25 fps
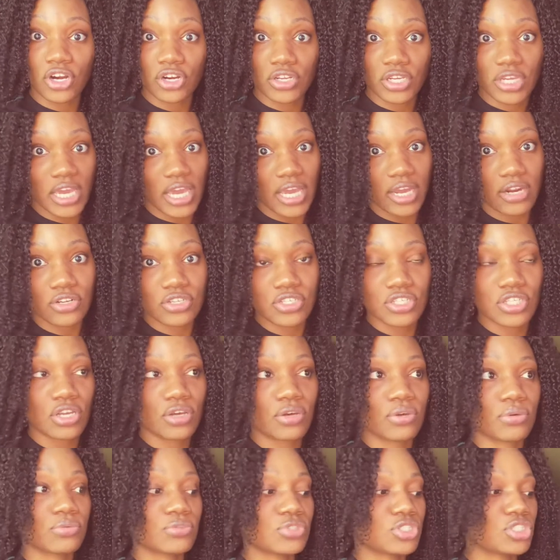care.
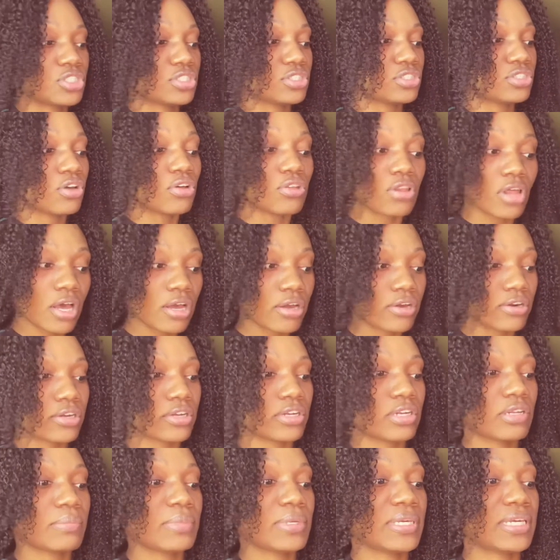So she's no longer going
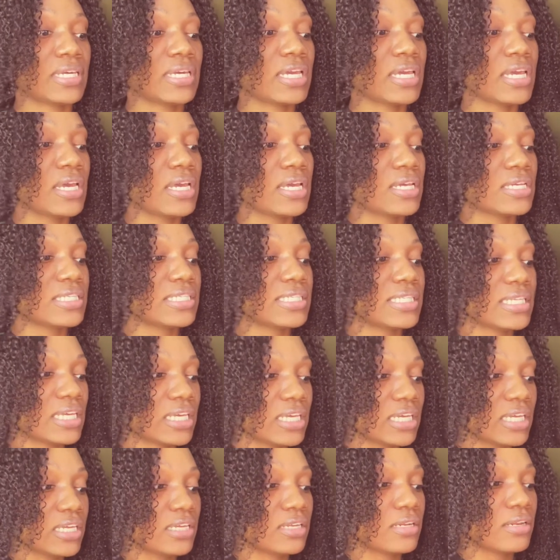to be
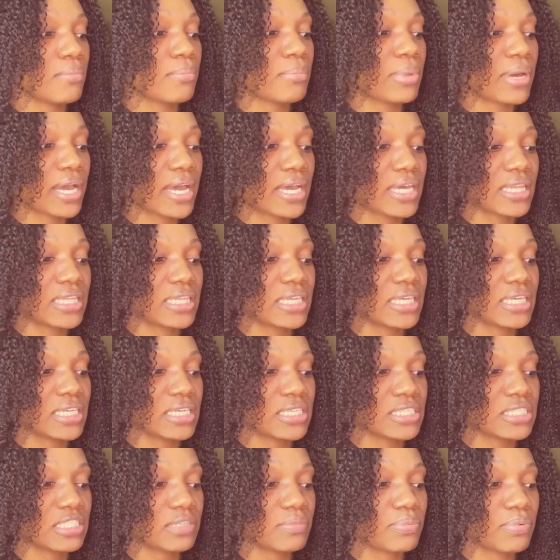seen by the
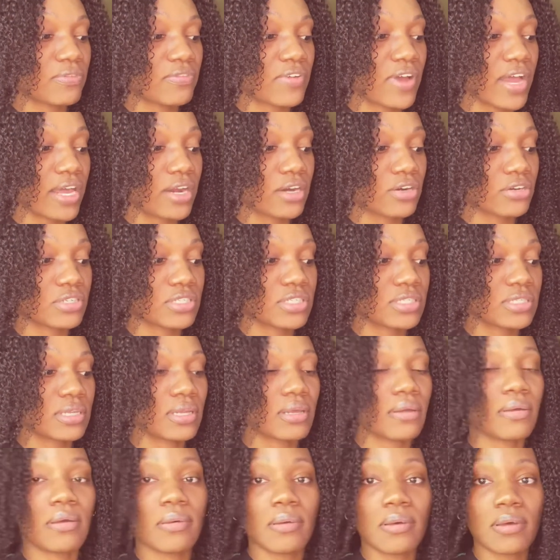ED providers
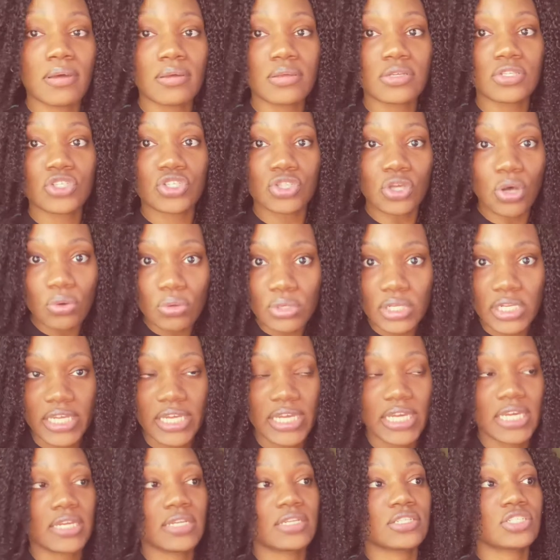
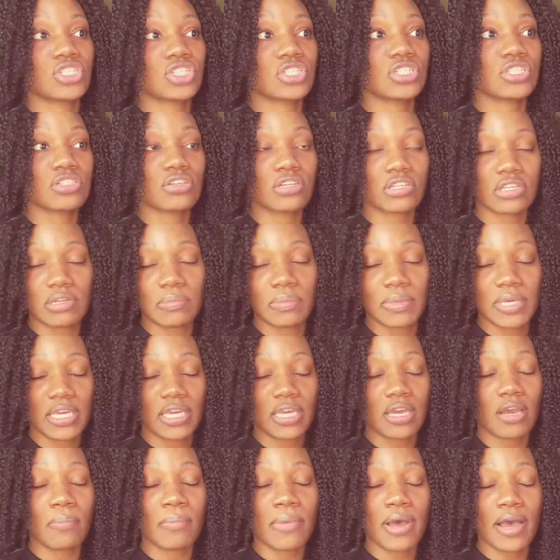solely. She's going to be
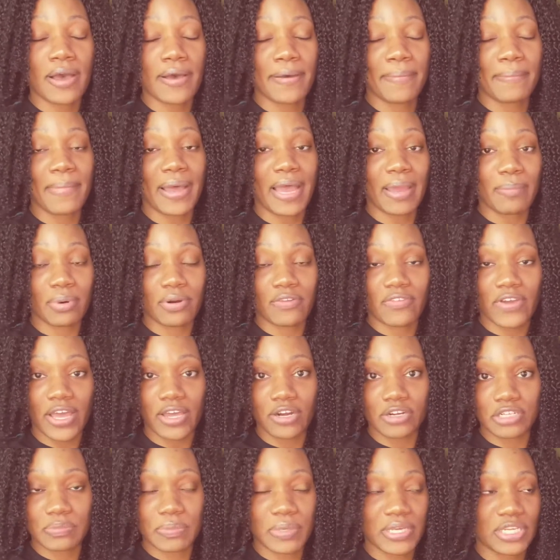my
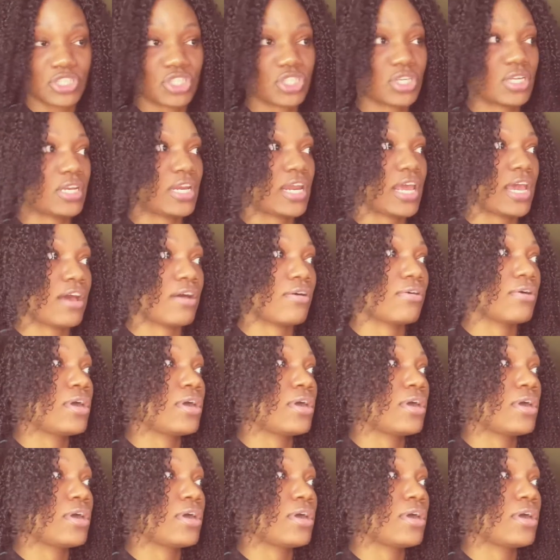provider's patient now,